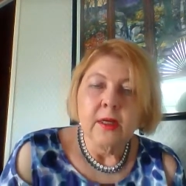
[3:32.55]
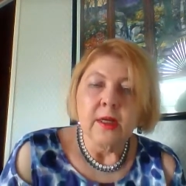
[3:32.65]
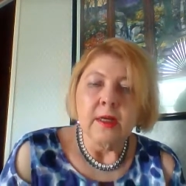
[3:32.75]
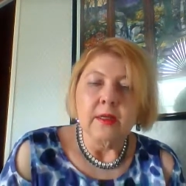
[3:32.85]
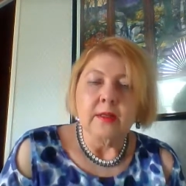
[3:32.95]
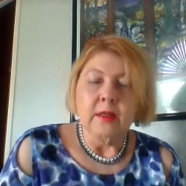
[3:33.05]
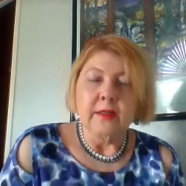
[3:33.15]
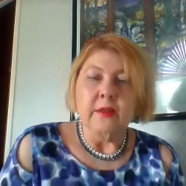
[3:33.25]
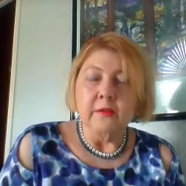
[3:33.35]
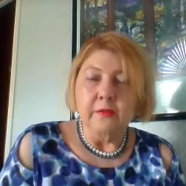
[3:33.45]
It
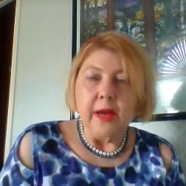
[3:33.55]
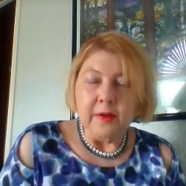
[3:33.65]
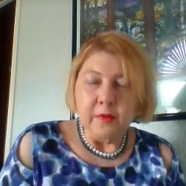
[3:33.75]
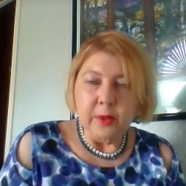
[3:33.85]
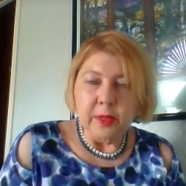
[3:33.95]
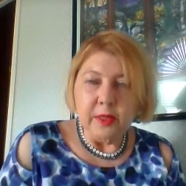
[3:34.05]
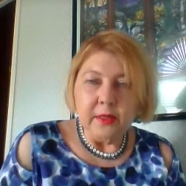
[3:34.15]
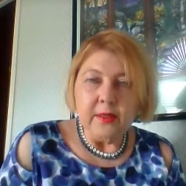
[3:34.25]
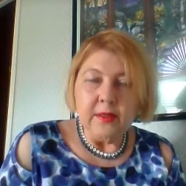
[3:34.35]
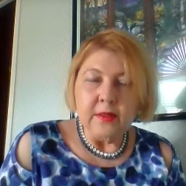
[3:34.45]
is a five week
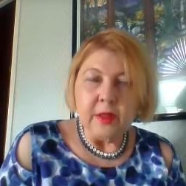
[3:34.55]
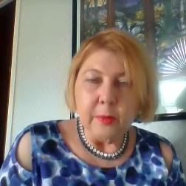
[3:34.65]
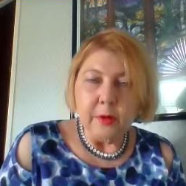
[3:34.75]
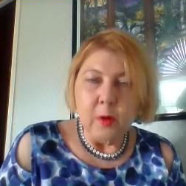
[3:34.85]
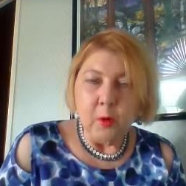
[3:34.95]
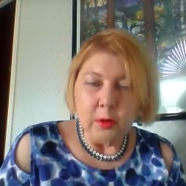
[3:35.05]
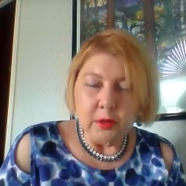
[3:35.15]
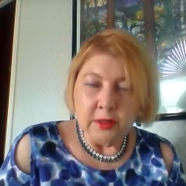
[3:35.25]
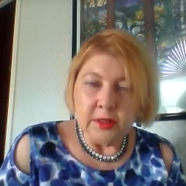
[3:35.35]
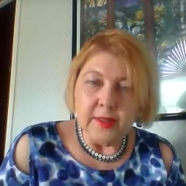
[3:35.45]
summer
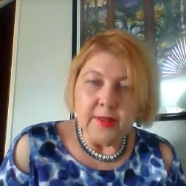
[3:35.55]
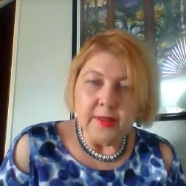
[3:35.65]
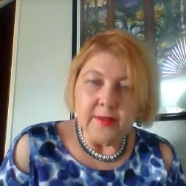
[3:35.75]
course